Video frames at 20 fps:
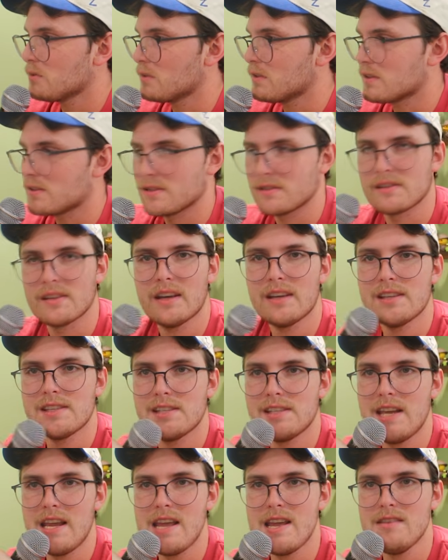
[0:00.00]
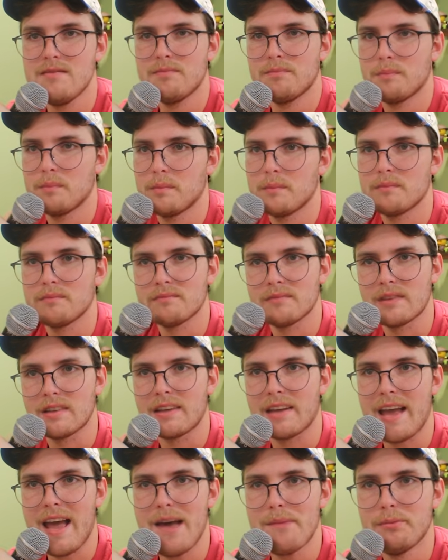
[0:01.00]
one, this is not a state.
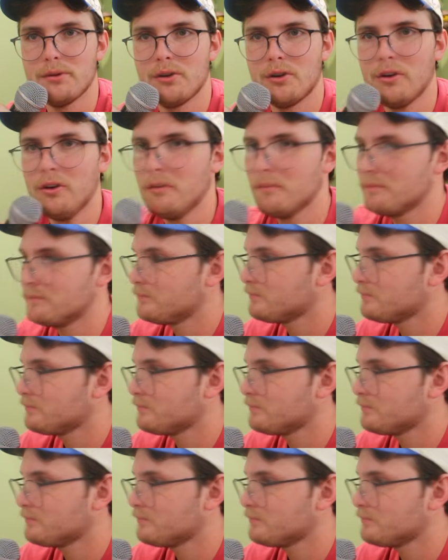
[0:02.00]
Capital.